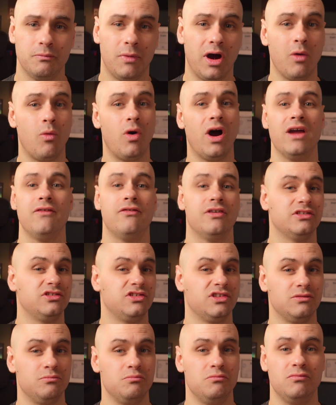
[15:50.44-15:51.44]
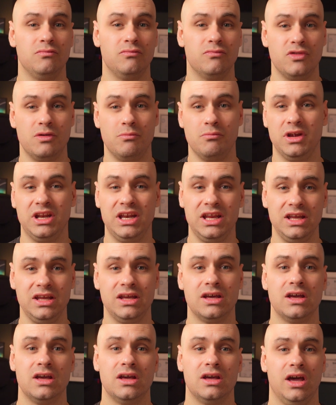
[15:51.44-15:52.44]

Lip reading: My wife has the Mini